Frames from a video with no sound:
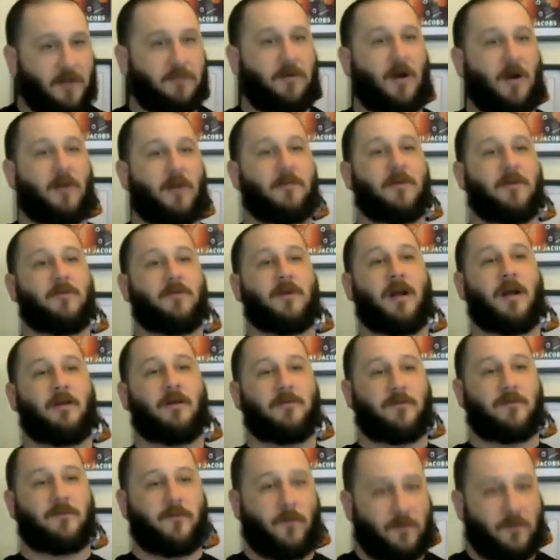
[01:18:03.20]
bought me when I
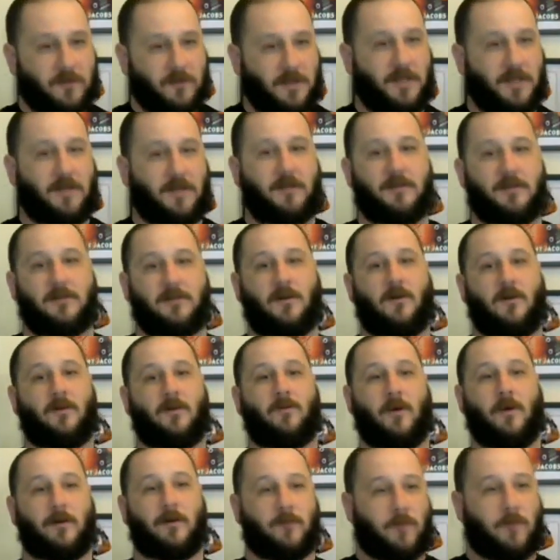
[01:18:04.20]
was 14 years old.
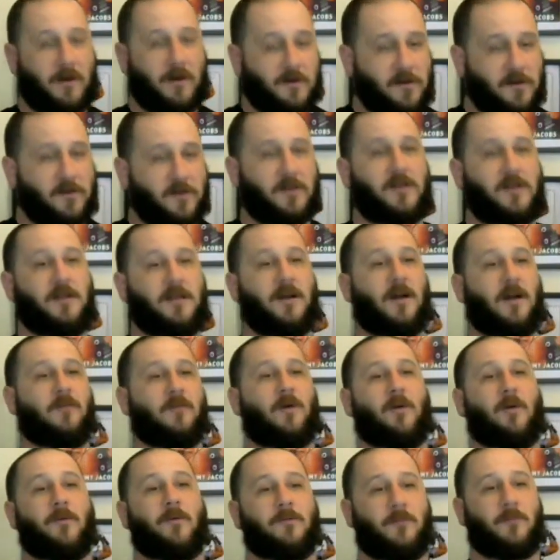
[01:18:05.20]
One was my turkey gun,
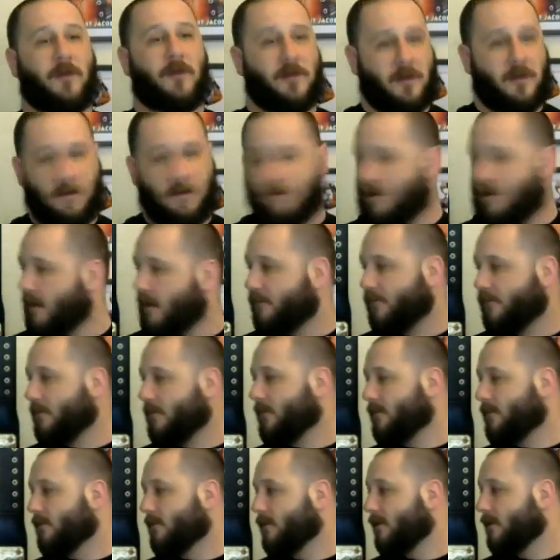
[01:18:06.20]
one was my deer
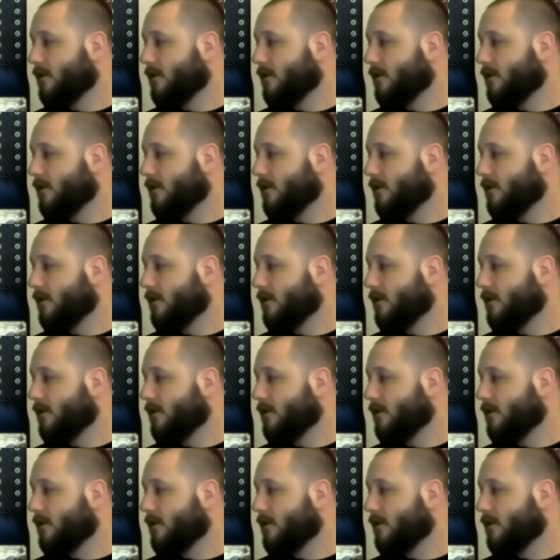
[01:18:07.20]
rifle.